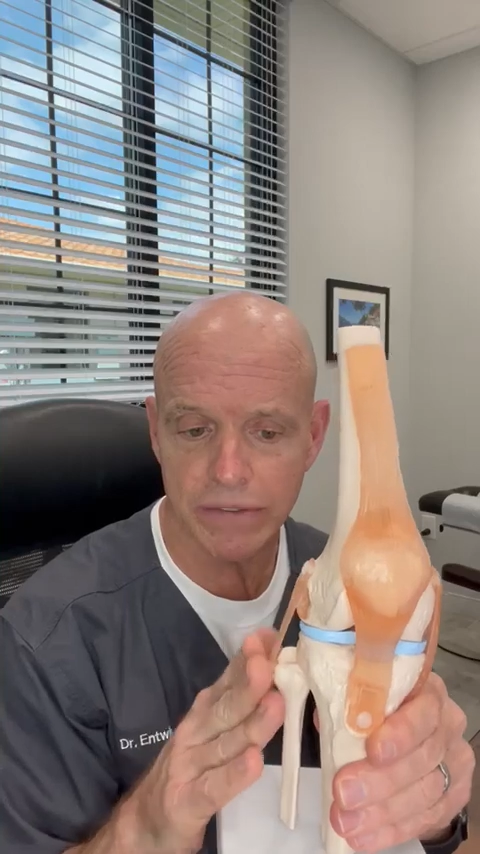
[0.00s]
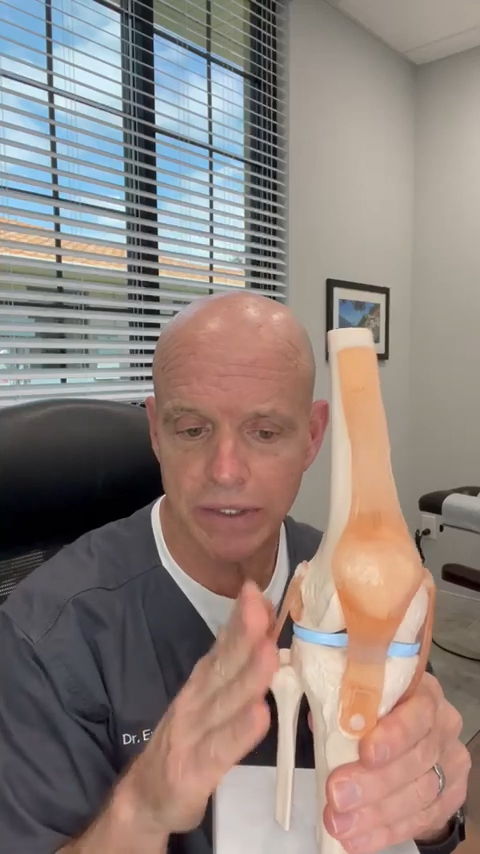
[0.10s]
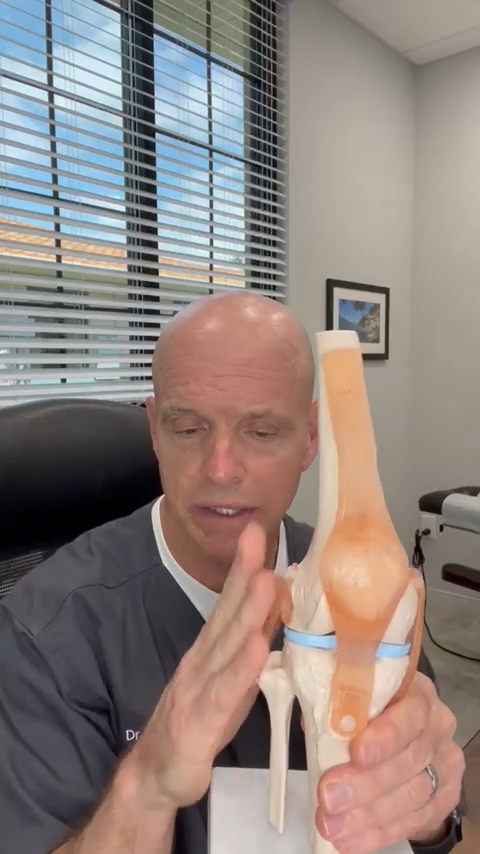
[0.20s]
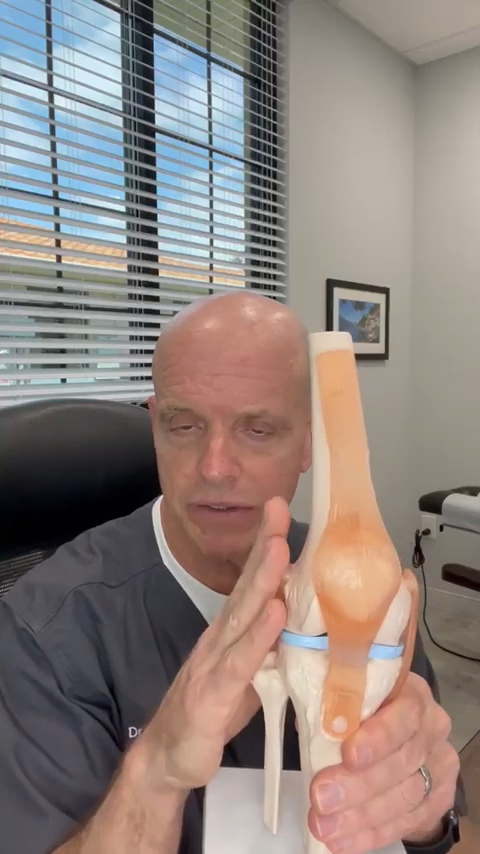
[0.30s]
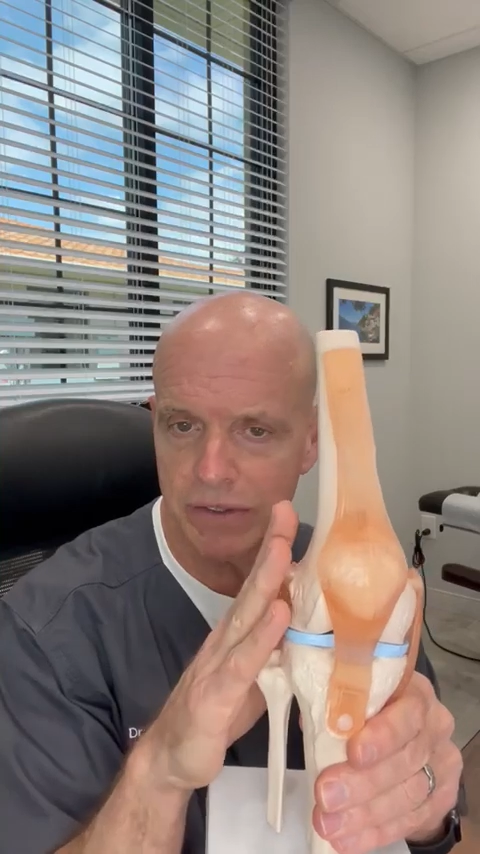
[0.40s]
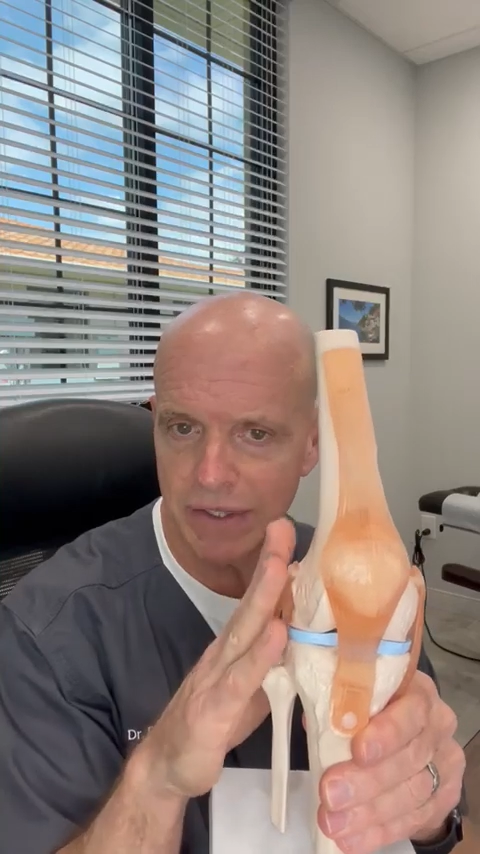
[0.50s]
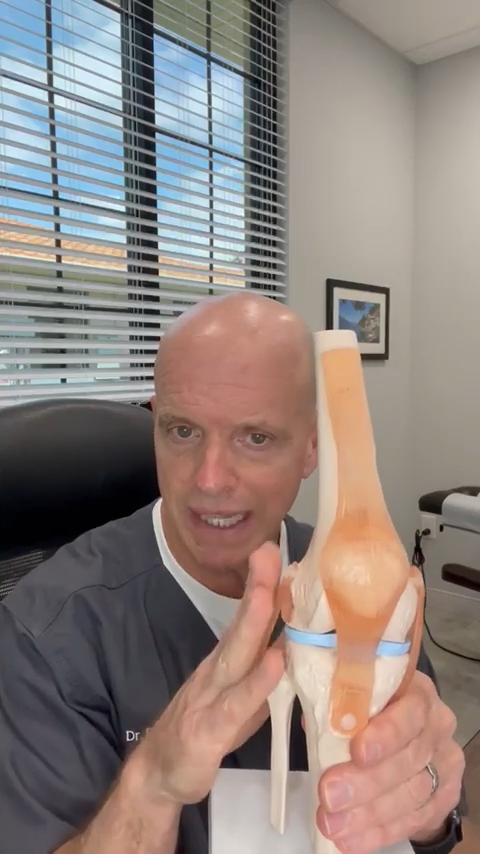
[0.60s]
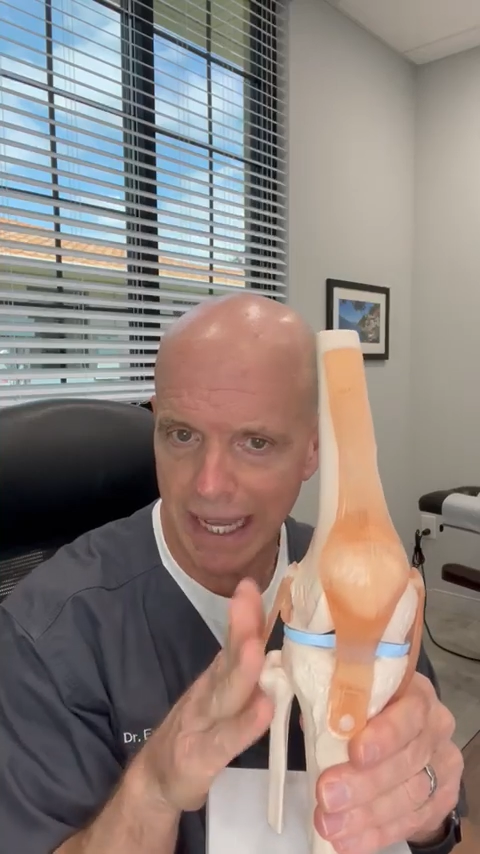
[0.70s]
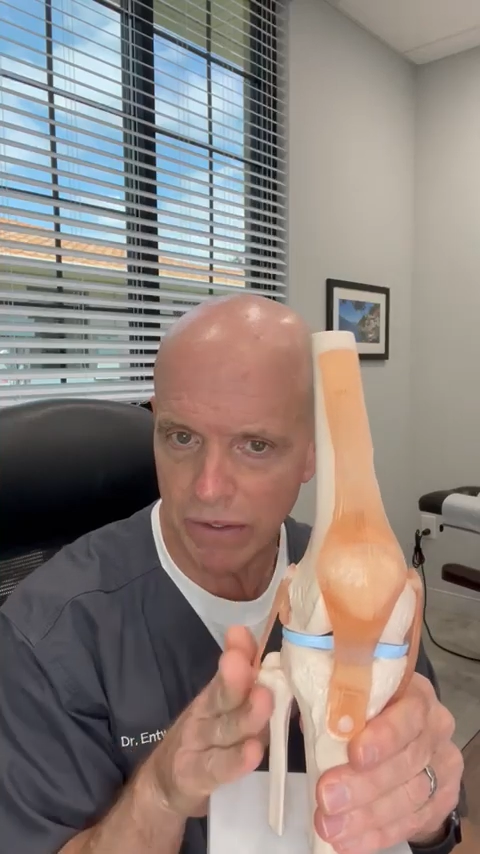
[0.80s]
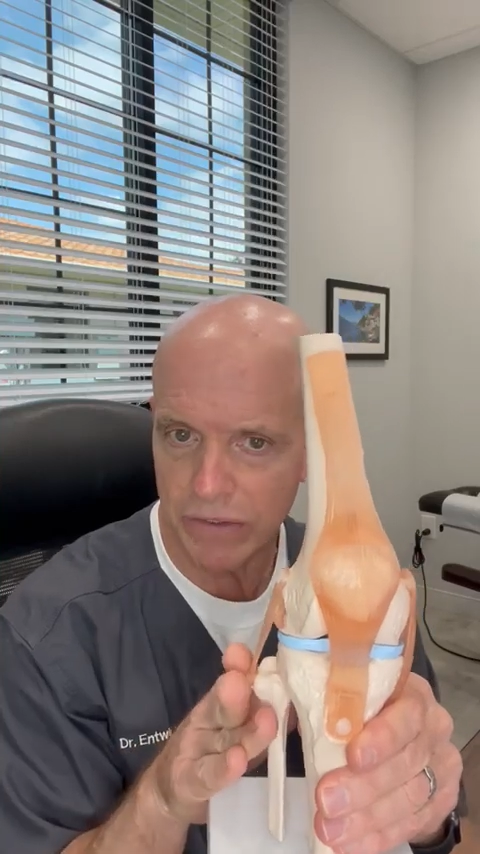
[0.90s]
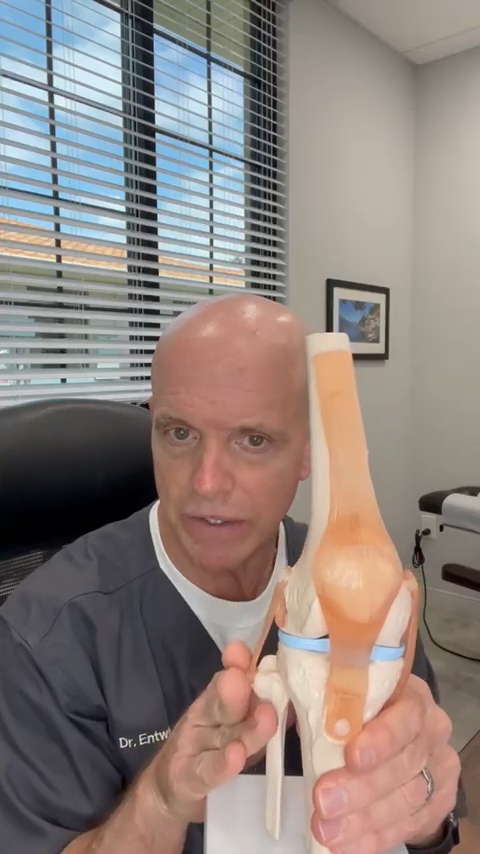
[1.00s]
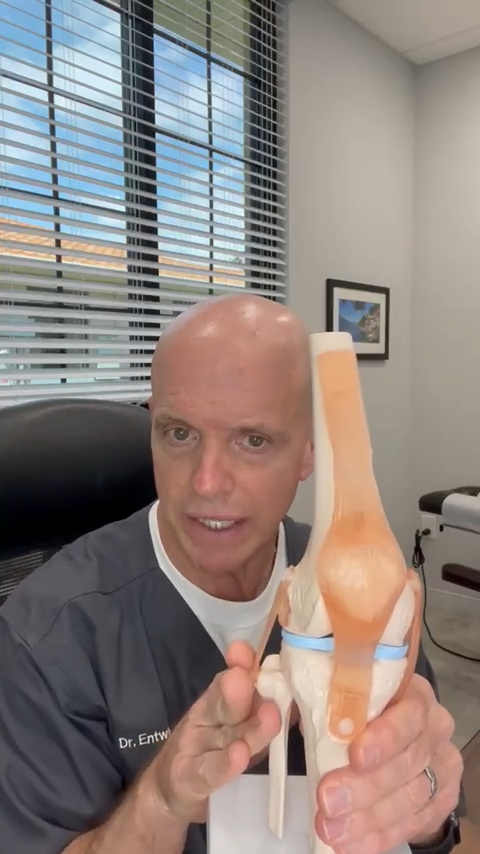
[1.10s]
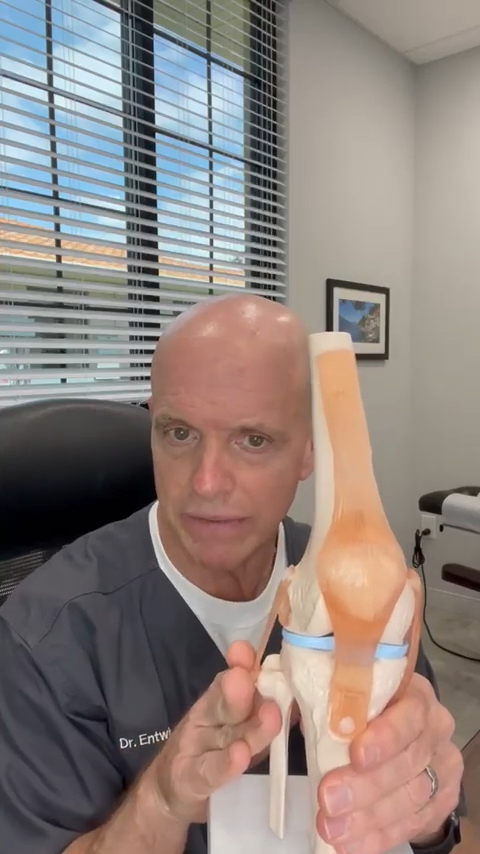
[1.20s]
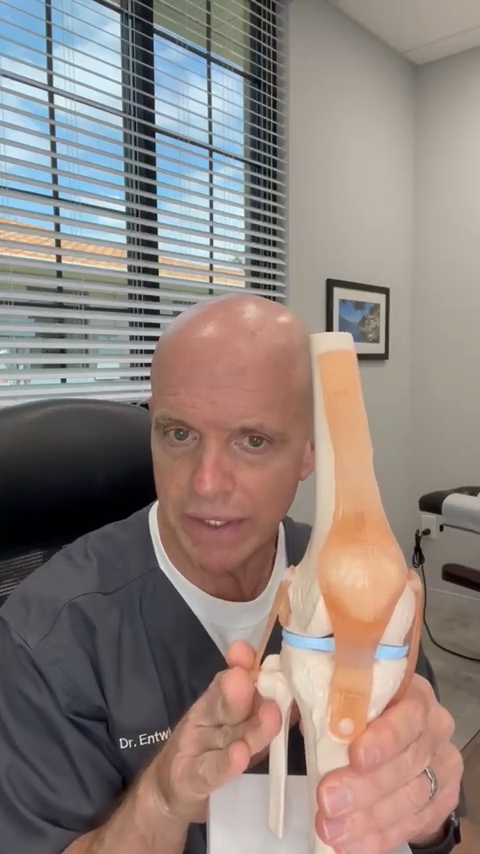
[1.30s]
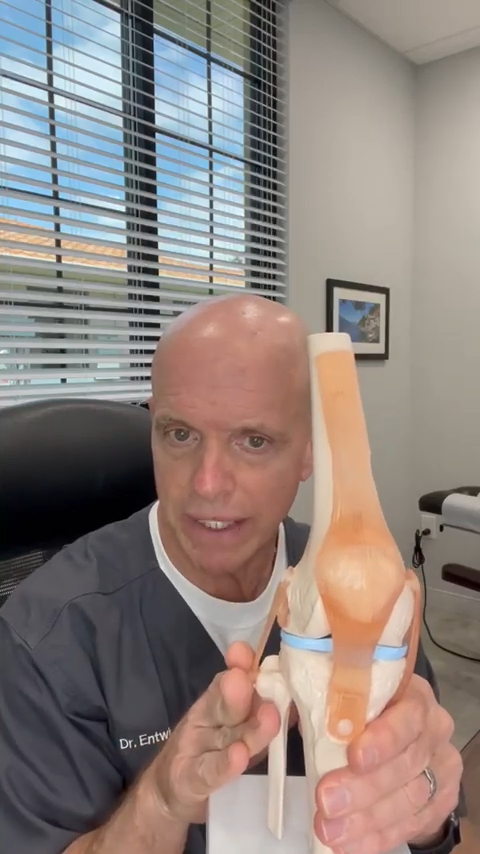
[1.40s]
so this is the
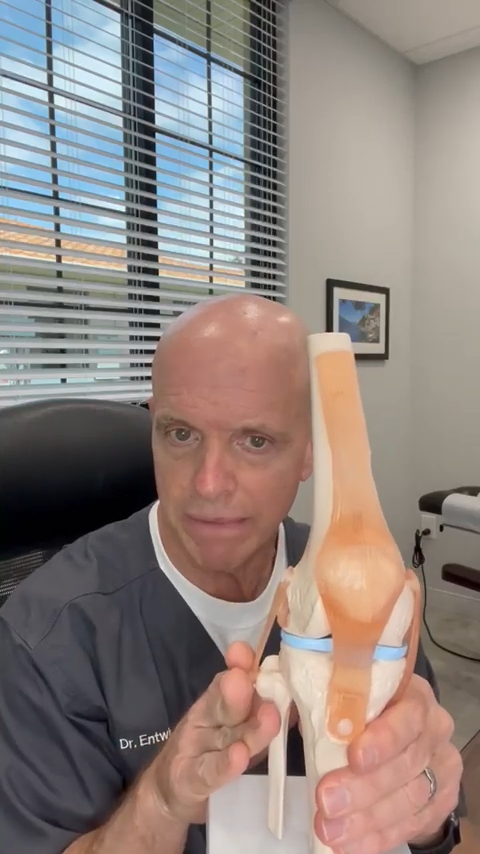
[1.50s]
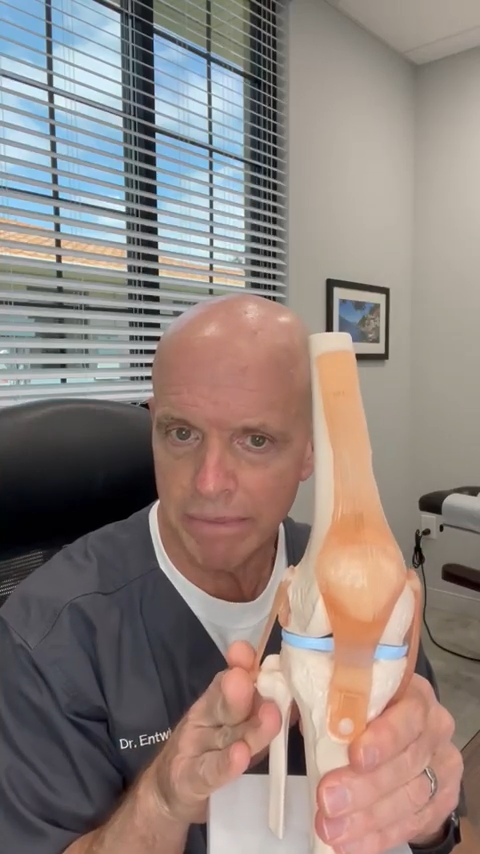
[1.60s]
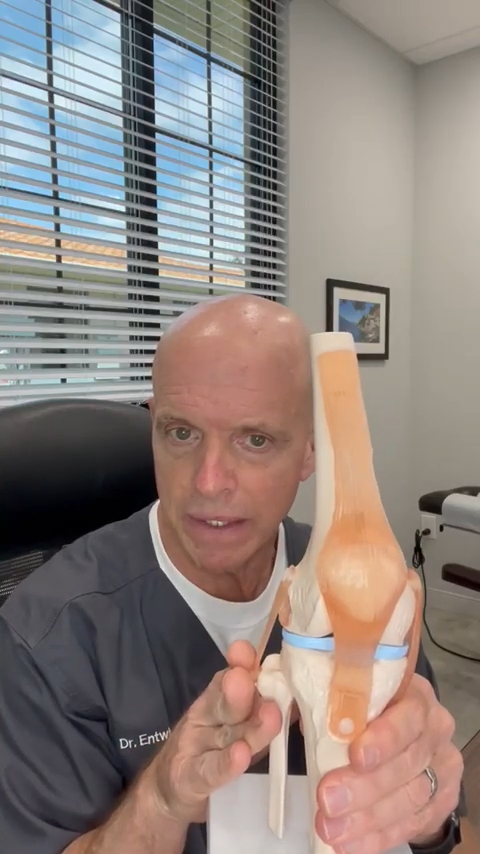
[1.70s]
outside of the knee.